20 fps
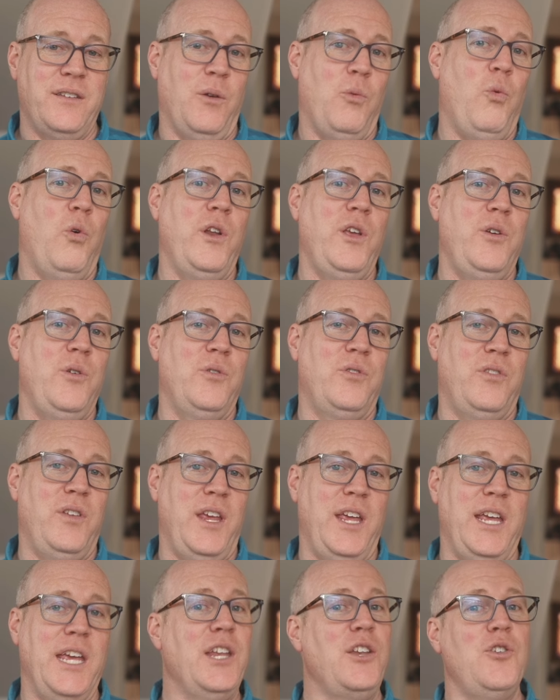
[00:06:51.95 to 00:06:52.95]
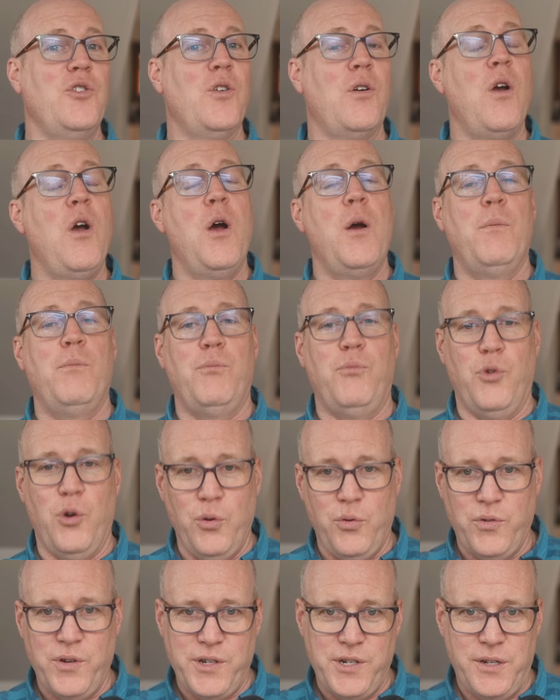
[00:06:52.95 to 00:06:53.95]
And what are you seeing in your
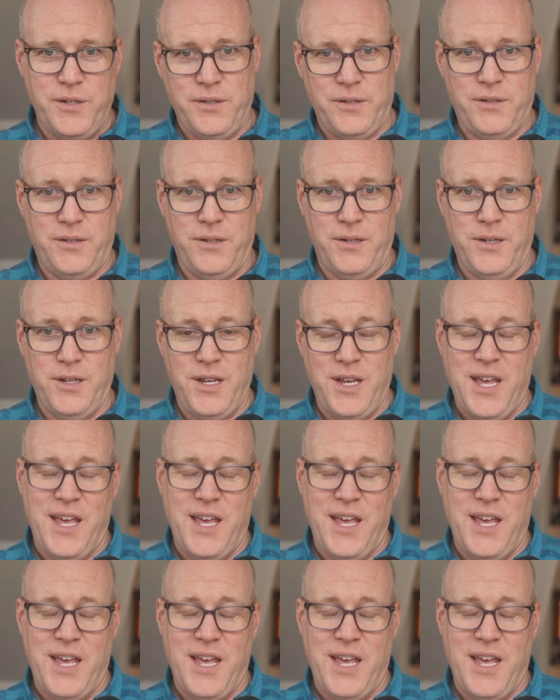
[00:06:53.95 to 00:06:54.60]
brokerages?